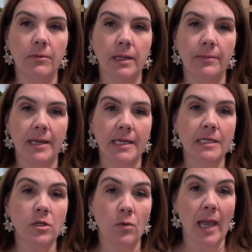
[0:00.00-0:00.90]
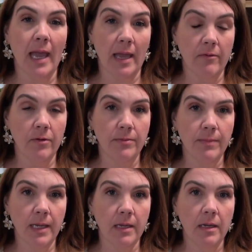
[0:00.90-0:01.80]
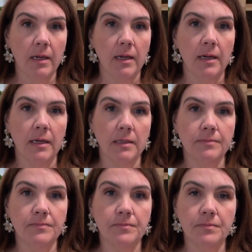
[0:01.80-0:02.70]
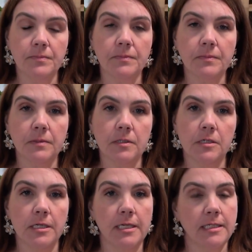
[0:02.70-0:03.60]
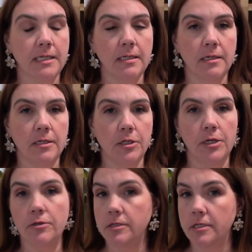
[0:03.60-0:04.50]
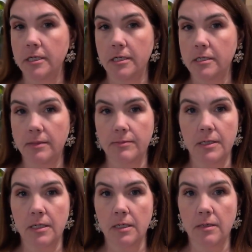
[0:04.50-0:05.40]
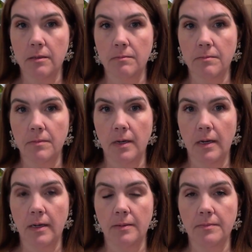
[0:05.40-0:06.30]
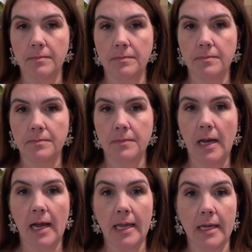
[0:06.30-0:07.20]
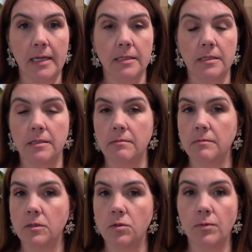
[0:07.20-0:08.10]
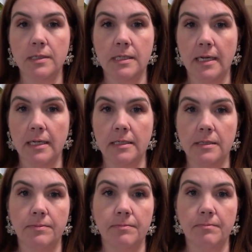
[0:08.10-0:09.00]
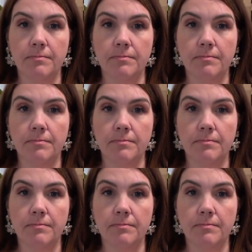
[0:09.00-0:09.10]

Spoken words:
not really big is okay with me. She sleeps in a high-end twin size